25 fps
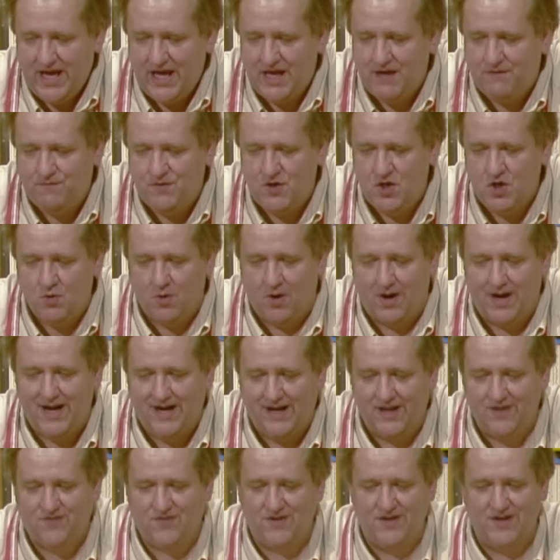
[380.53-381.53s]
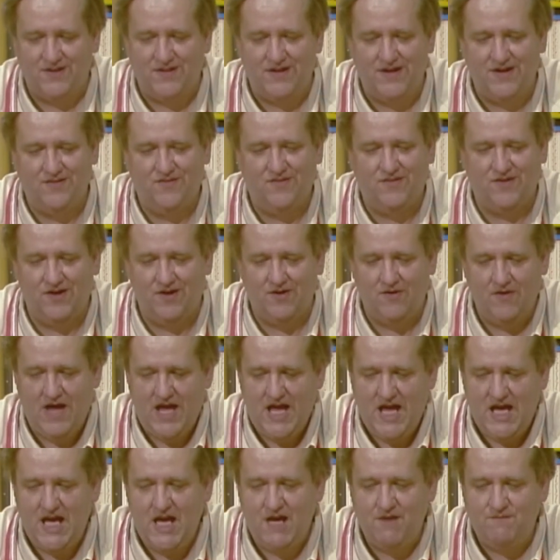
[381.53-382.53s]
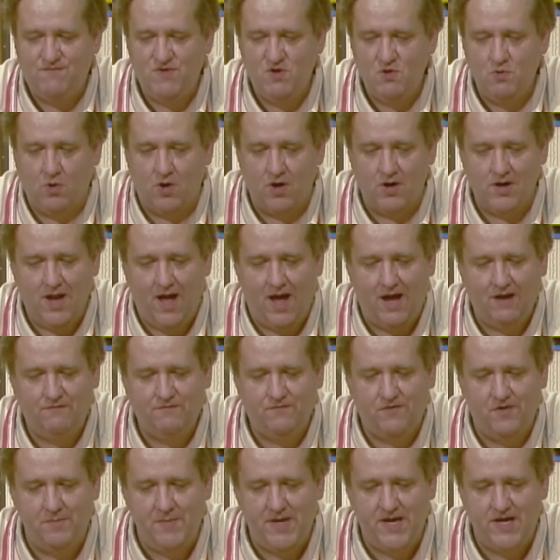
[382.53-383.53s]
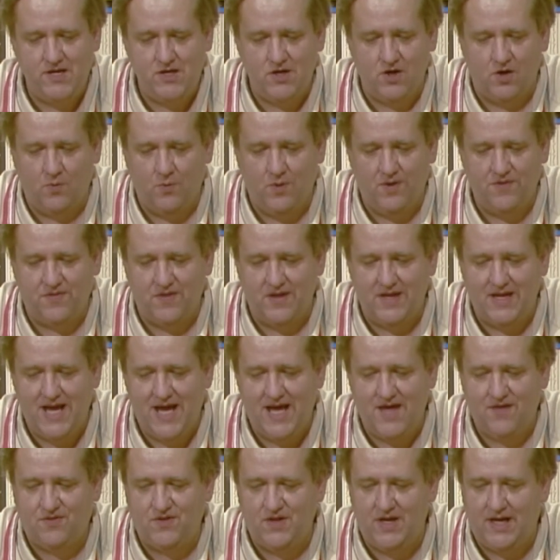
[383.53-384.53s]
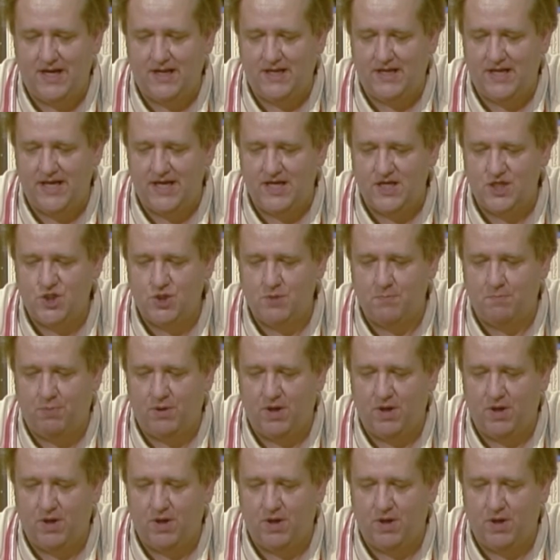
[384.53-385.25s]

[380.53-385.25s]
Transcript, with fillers: If you are, listen to this though, if you are not familiar with an ethnic dish,